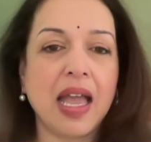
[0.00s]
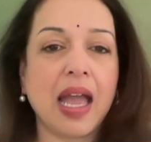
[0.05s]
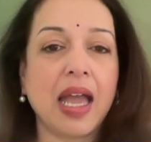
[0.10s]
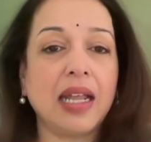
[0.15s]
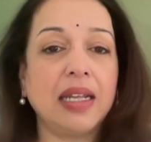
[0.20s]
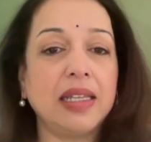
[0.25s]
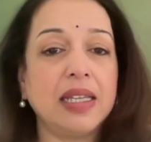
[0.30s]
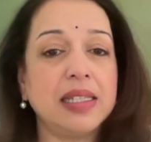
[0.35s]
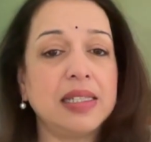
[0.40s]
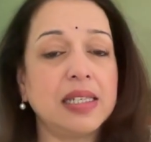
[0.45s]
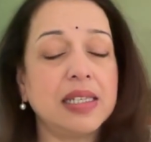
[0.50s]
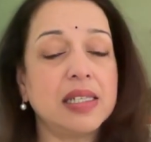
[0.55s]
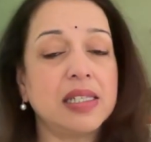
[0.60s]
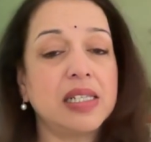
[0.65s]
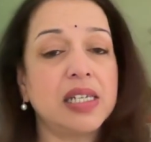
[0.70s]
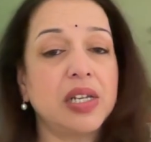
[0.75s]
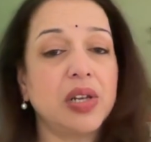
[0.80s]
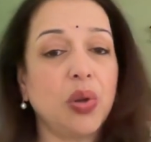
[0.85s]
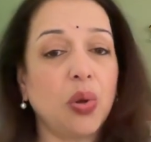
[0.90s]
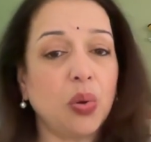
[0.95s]
And this is
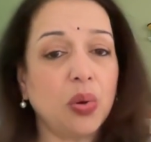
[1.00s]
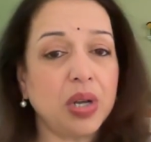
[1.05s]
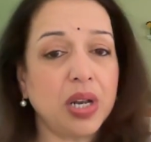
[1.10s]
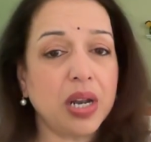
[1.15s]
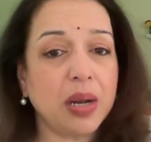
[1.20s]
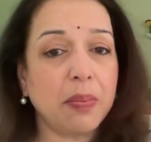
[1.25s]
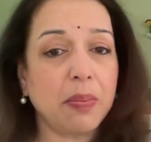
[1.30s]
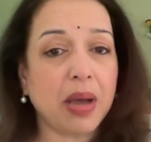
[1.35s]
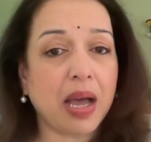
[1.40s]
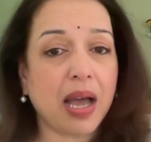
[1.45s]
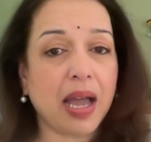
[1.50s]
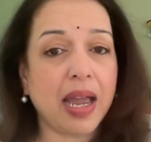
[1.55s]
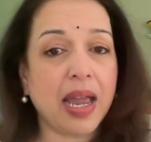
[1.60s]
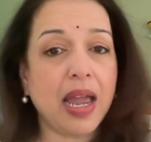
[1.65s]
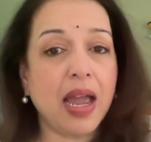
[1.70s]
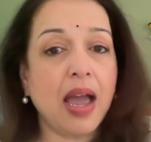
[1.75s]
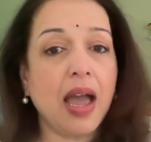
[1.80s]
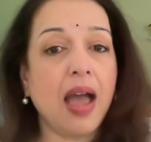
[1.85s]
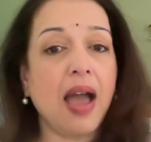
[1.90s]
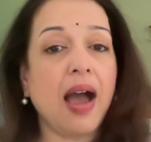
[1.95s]
denoted by
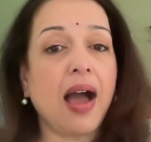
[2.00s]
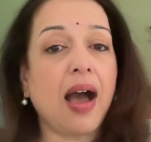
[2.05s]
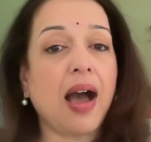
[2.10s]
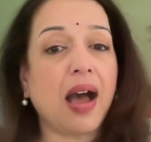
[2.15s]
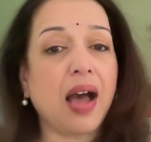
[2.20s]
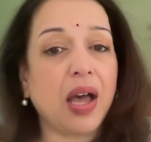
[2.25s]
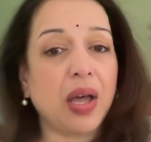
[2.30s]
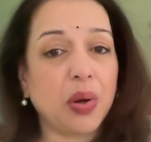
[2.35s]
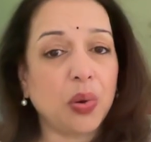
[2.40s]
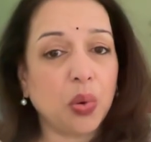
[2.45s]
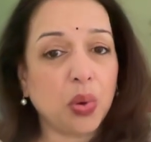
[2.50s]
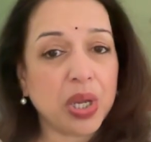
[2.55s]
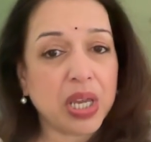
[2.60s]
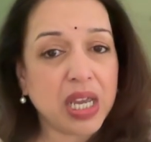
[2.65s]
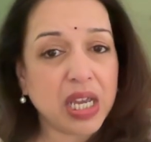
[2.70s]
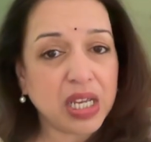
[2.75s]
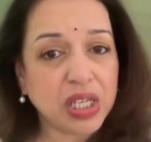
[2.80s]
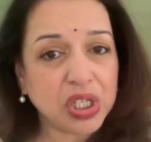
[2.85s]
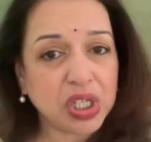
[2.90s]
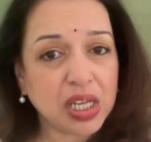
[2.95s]

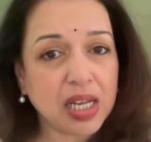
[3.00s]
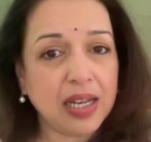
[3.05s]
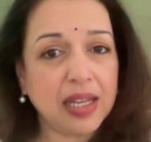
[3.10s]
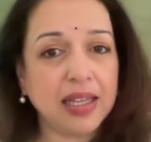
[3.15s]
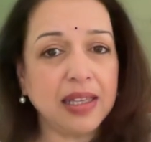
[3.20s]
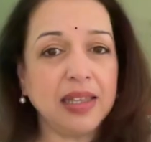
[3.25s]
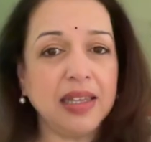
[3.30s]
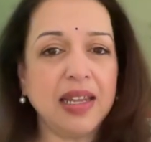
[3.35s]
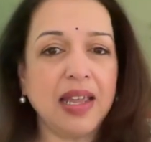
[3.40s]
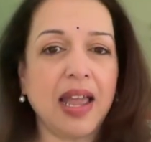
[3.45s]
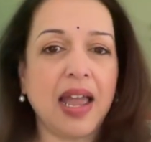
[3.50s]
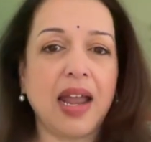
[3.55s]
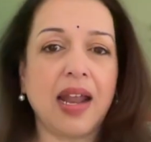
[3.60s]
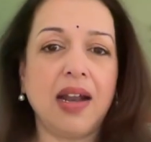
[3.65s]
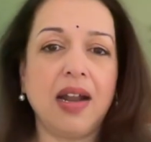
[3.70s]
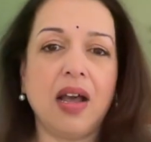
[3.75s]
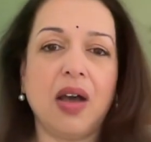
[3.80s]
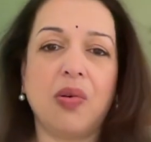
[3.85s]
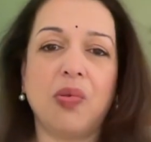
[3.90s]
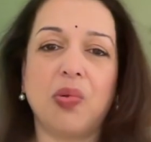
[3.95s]
Arohi Chalan
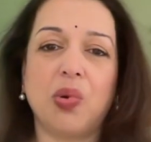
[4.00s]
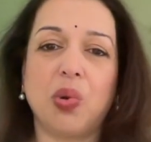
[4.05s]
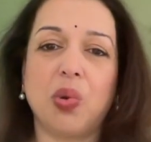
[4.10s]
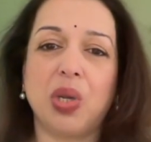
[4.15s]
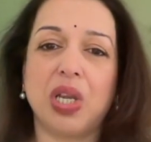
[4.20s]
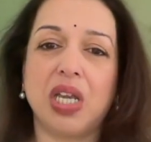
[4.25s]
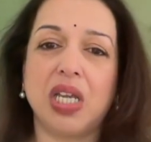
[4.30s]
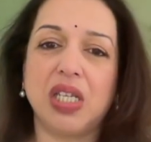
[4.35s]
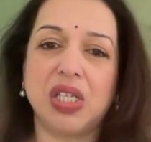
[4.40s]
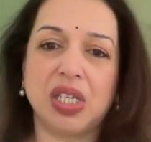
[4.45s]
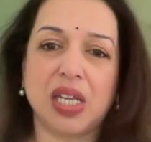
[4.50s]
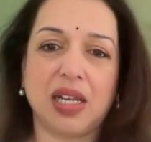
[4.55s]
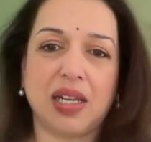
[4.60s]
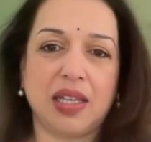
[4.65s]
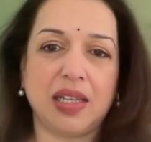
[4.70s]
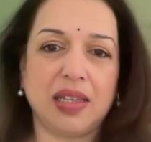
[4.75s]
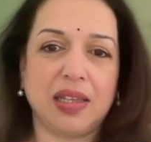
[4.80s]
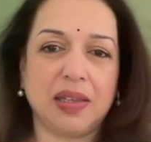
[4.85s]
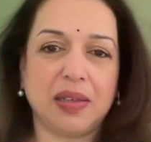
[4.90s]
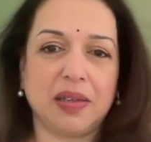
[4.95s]
and Avrohi
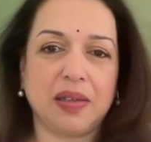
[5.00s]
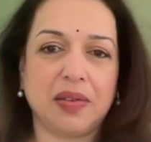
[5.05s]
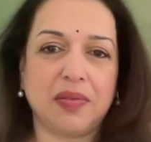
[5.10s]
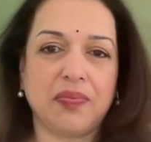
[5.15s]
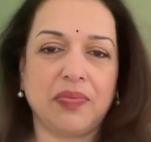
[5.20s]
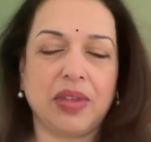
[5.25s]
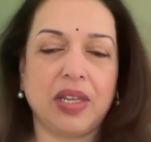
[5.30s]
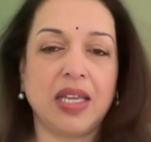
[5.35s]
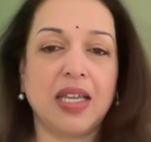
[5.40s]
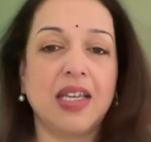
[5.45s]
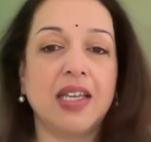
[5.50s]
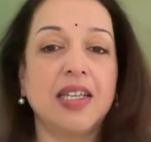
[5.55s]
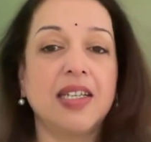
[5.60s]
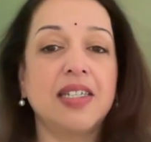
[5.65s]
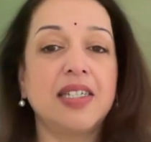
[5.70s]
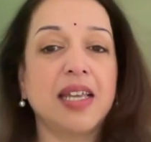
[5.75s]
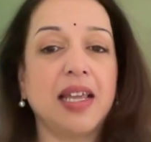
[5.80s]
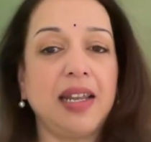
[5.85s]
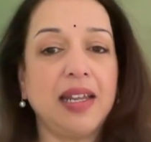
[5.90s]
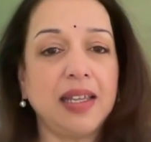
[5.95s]
Chalan.
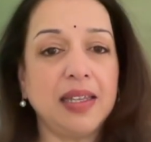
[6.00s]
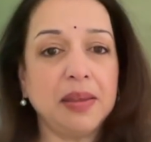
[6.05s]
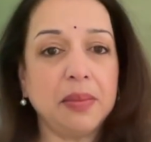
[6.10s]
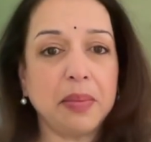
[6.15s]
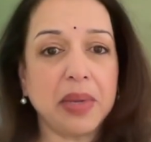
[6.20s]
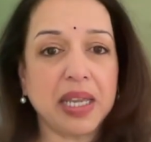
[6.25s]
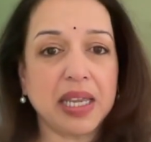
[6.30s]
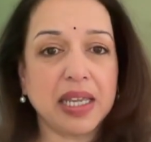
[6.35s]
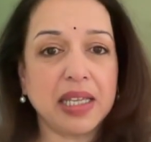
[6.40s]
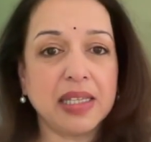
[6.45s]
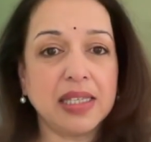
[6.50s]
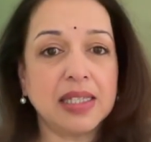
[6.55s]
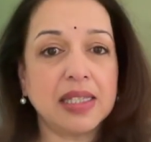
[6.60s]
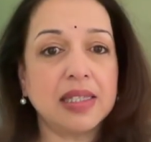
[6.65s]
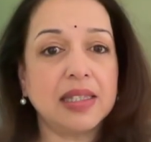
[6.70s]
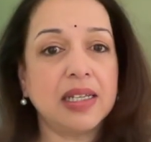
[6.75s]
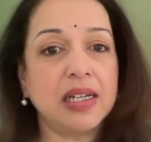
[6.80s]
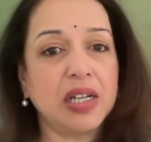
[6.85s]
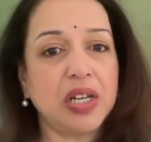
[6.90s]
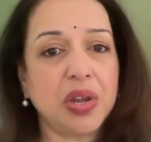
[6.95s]
Chalan means
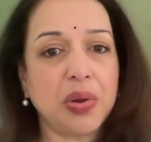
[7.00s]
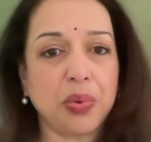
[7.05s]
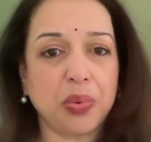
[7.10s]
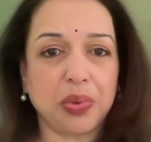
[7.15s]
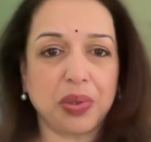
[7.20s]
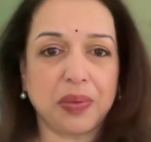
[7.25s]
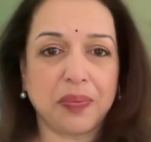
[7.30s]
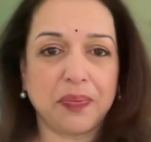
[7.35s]
the tune.